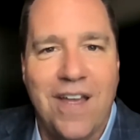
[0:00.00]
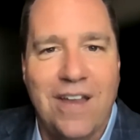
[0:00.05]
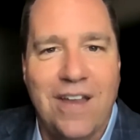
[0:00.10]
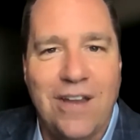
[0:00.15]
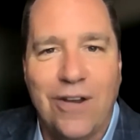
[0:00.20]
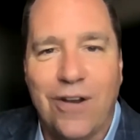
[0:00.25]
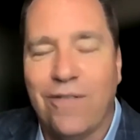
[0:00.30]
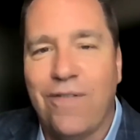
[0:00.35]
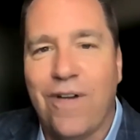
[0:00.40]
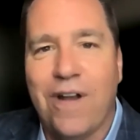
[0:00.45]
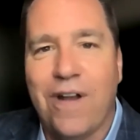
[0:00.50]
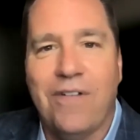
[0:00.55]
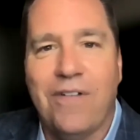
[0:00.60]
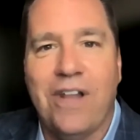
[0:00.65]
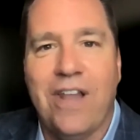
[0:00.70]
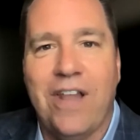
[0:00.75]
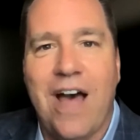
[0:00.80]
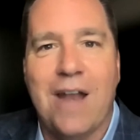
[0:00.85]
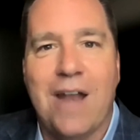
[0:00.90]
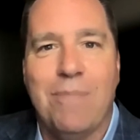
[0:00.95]
You're in front of a
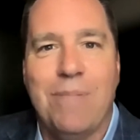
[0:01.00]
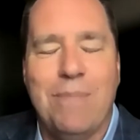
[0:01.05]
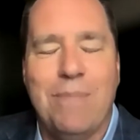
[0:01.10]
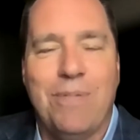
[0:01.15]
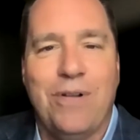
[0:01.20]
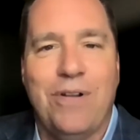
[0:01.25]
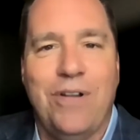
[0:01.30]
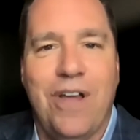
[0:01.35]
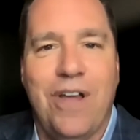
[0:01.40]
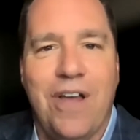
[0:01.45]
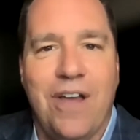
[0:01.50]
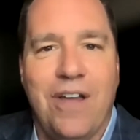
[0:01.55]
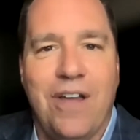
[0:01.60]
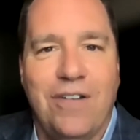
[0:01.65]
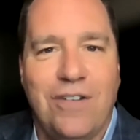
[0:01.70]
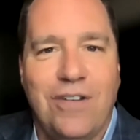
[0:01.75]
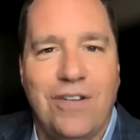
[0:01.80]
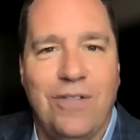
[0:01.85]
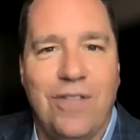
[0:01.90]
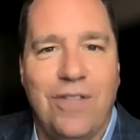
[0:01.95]
lot of people,
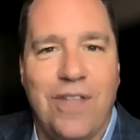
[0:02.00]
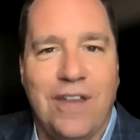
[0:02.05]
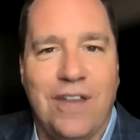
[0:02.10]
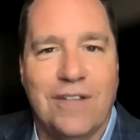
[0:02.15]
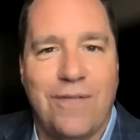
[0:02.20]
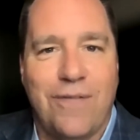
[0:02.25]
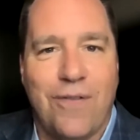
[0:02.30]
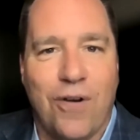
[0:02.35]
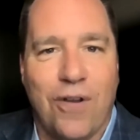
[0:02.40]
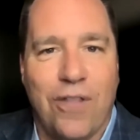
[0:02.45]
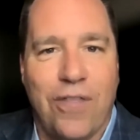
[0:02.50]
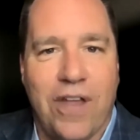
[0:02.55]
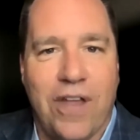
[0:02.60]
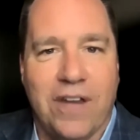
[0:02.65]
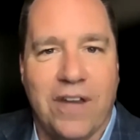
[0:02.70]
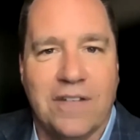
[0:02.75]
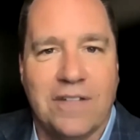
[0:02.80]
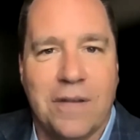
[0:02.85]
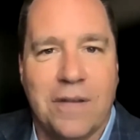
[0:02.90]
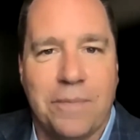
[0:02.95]
do these 4
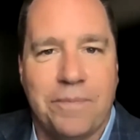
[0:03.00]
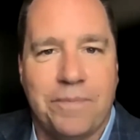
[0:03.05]
things.